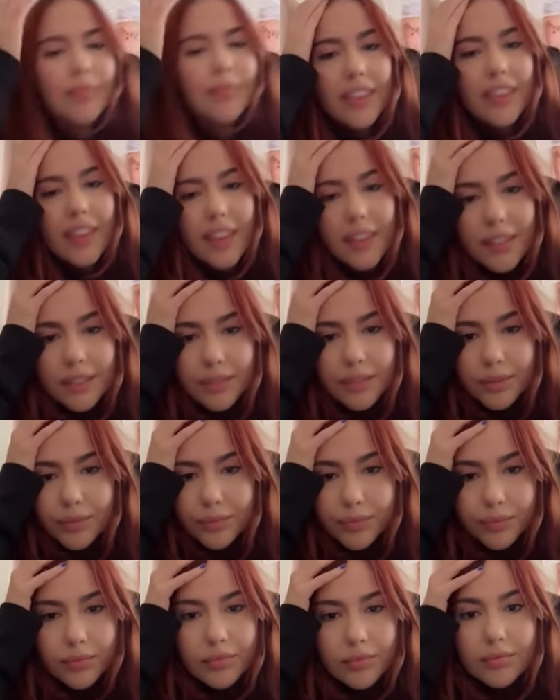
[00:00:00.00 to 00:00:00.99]

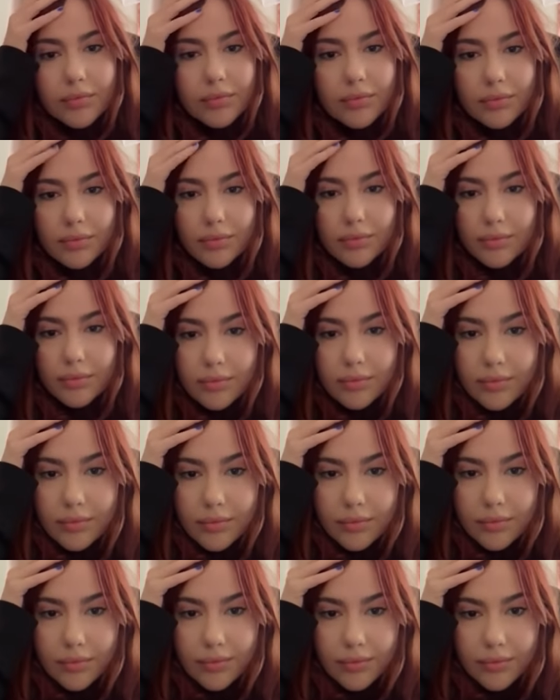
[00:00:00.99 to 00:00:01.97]

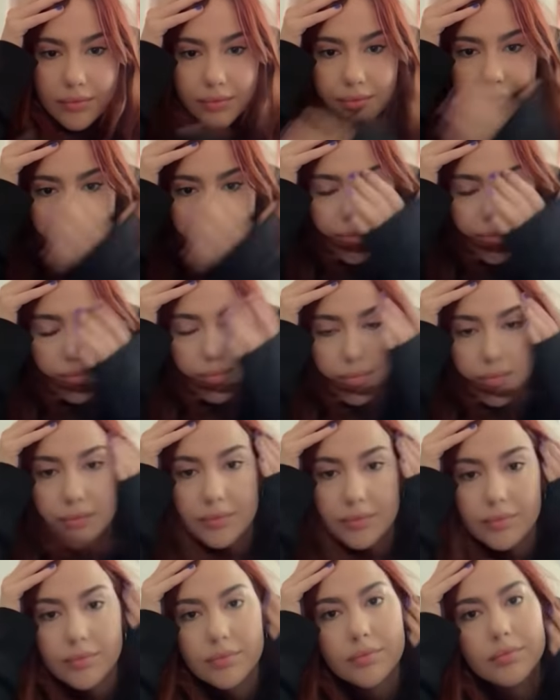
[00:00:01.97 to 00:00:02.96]

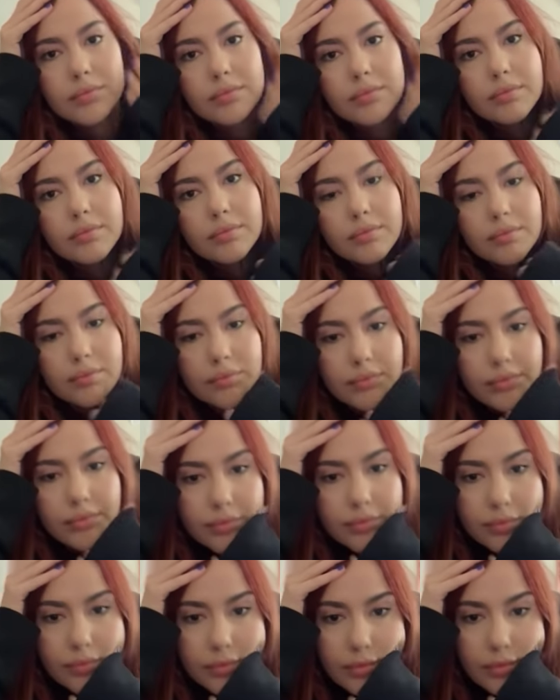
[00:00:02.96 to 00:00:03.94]

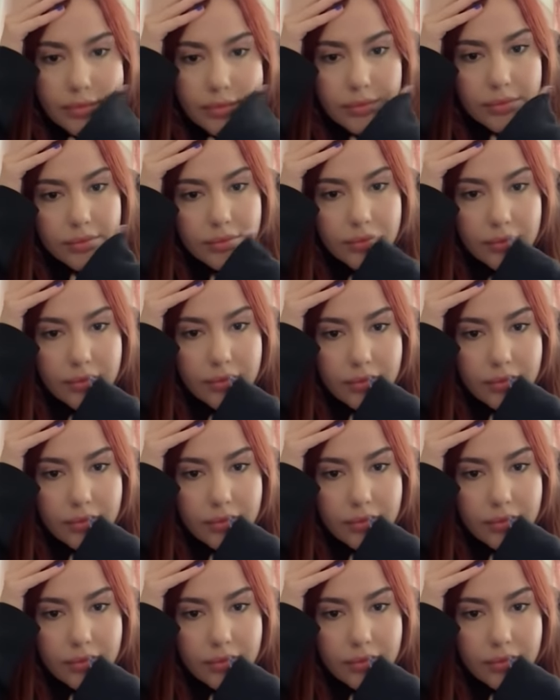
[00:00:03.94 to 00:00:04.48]
(silence)